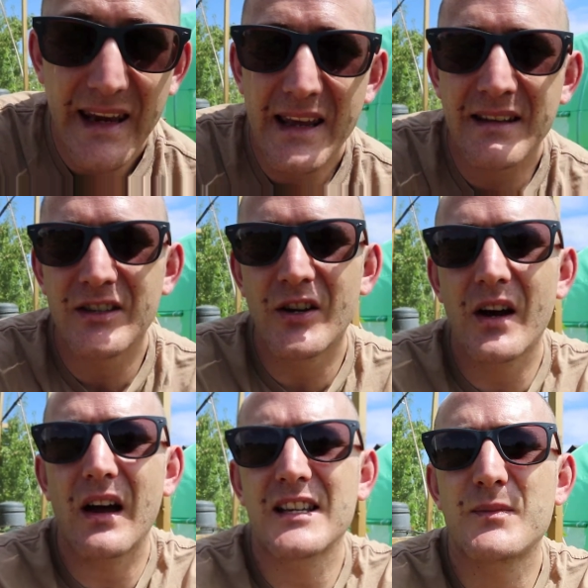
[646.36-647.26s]
again, you
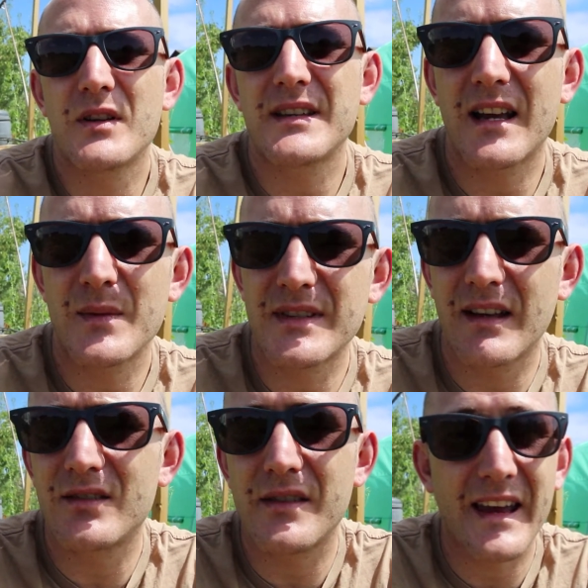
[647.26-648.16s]
know, I suppose that comes
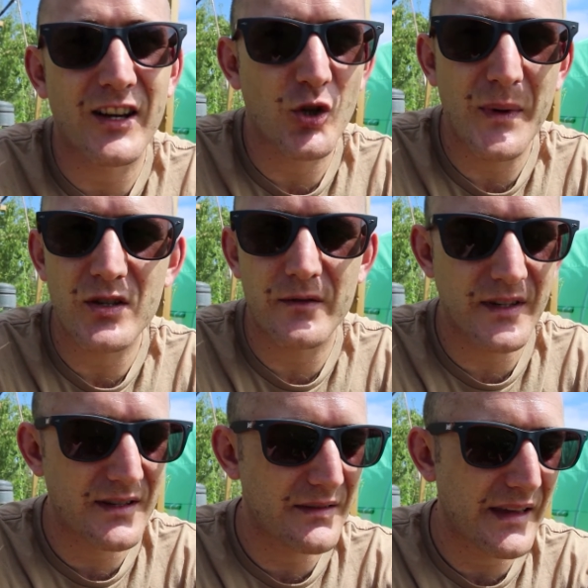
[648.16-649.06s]
down to the economics of it,